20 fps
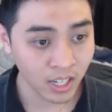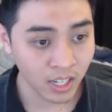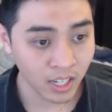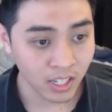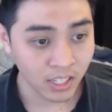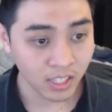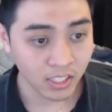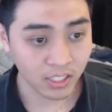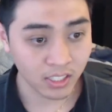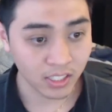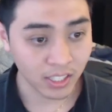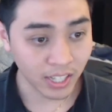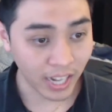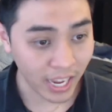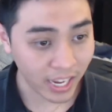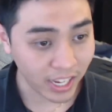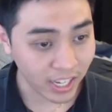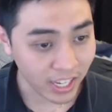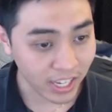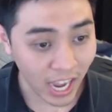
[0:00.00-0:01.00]

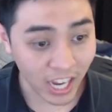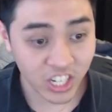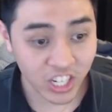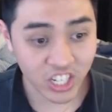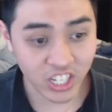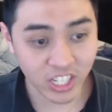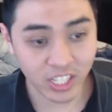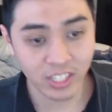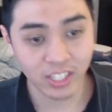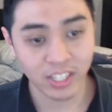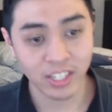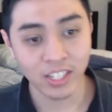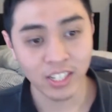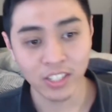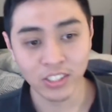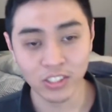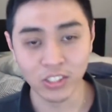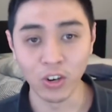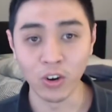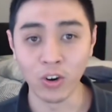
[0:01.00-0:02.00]
Snake Yashi.
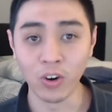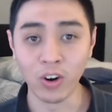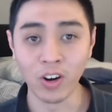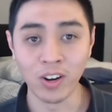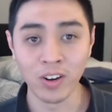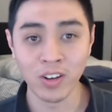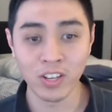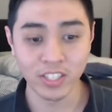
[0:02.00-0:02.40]
So